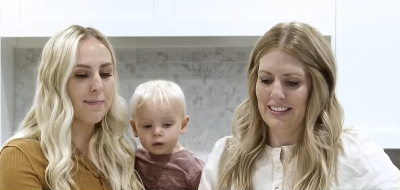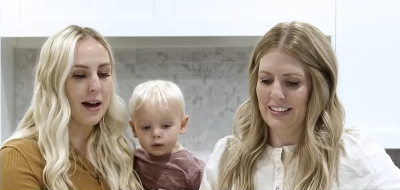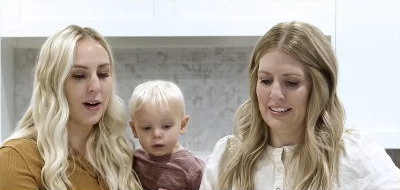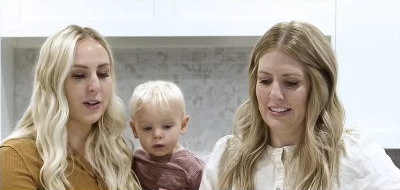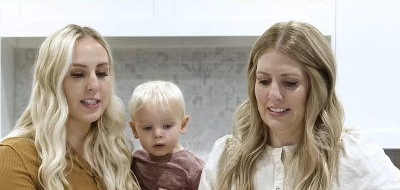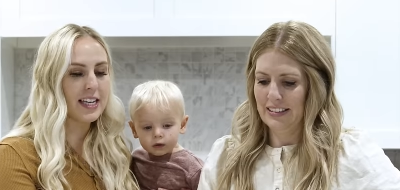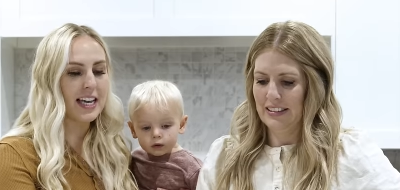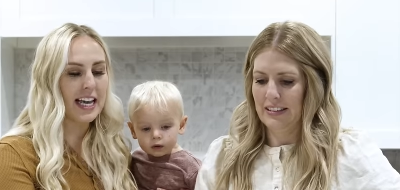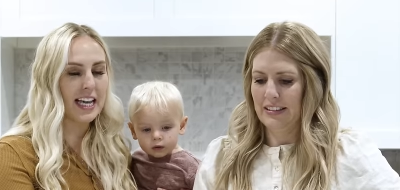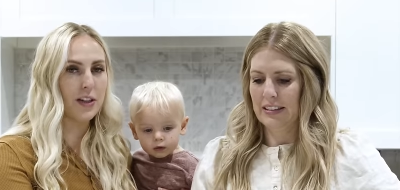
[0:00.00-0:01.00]
Speaker 1: to melt
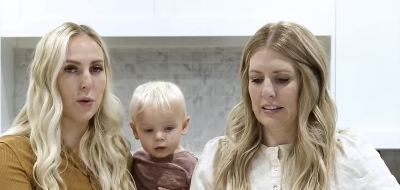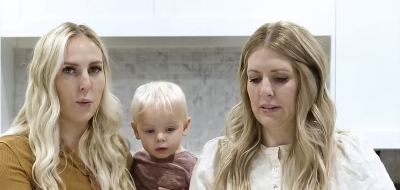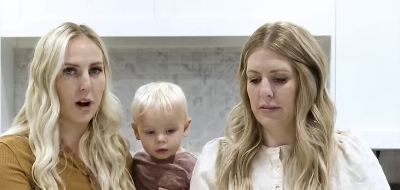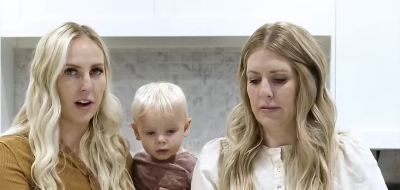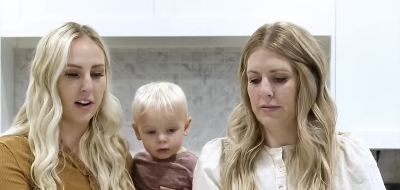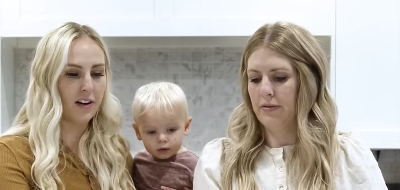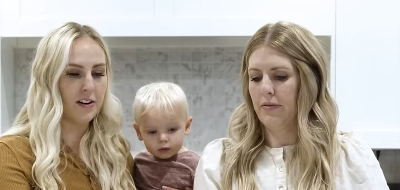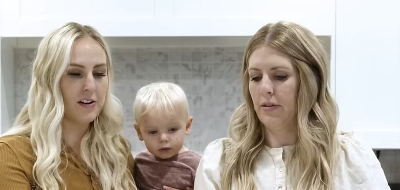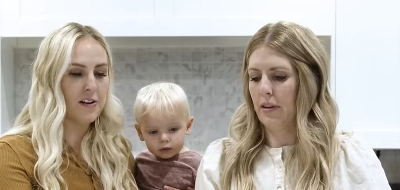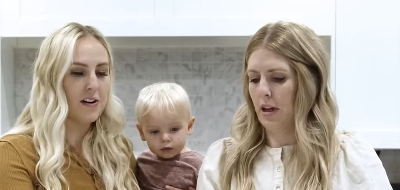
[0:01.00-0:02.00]
in the water.
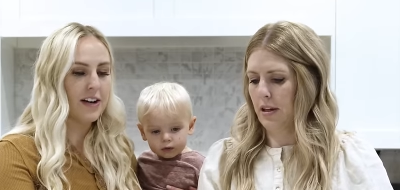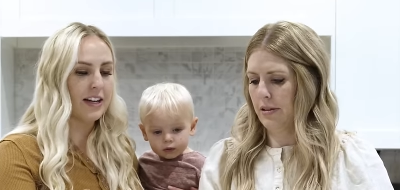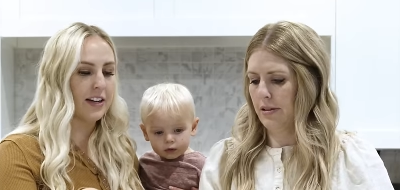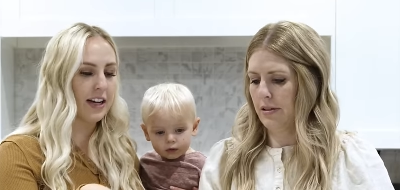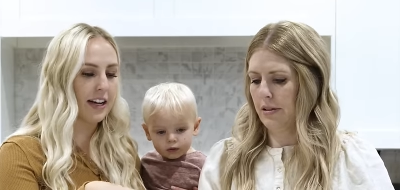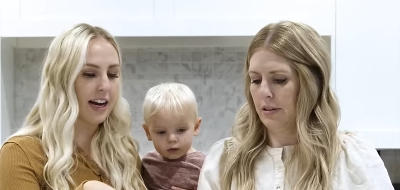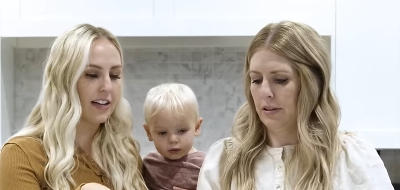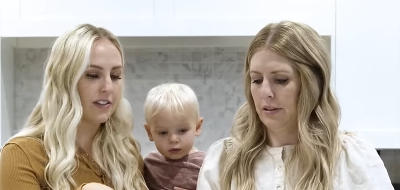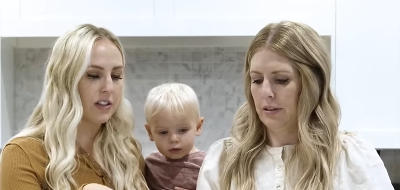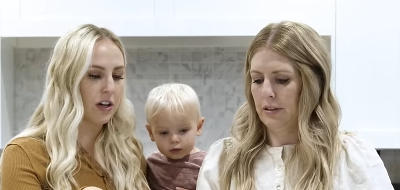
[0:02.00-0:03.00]
Nice. You can kind
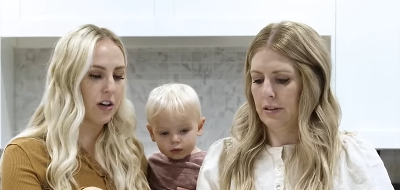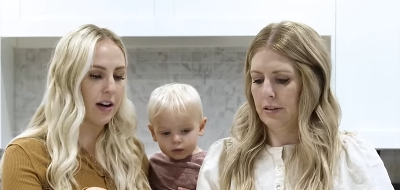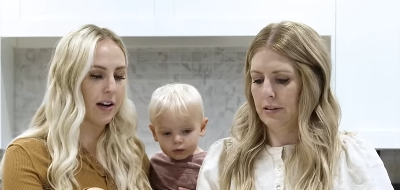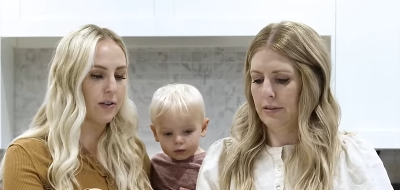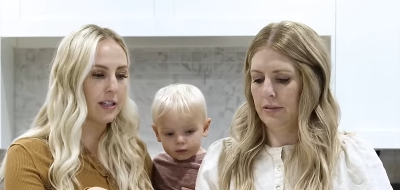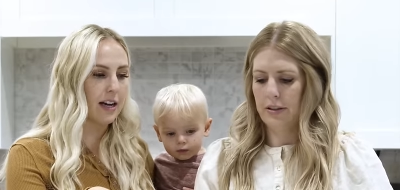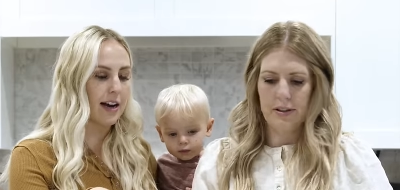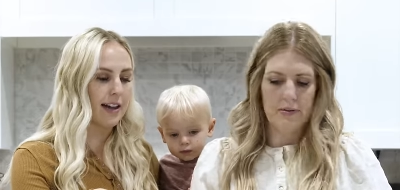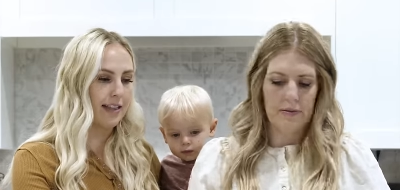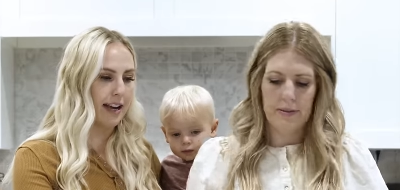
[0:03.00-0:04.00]
of stir it around
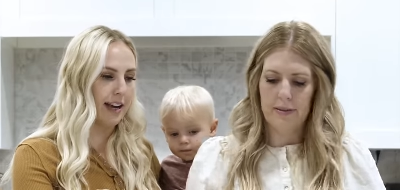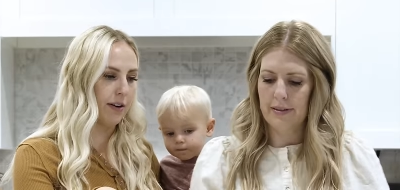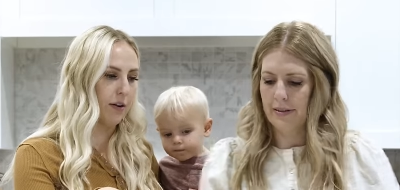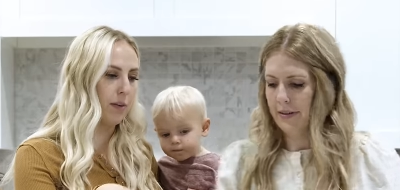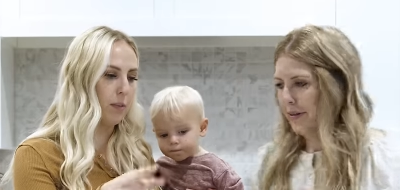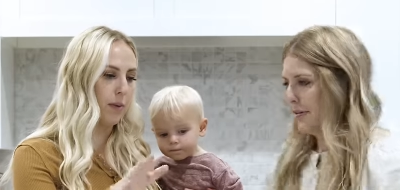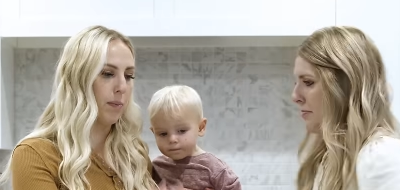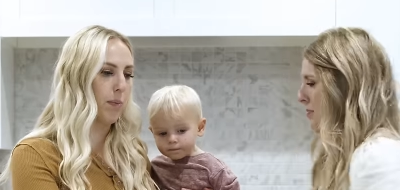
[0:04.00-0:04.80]
and then we will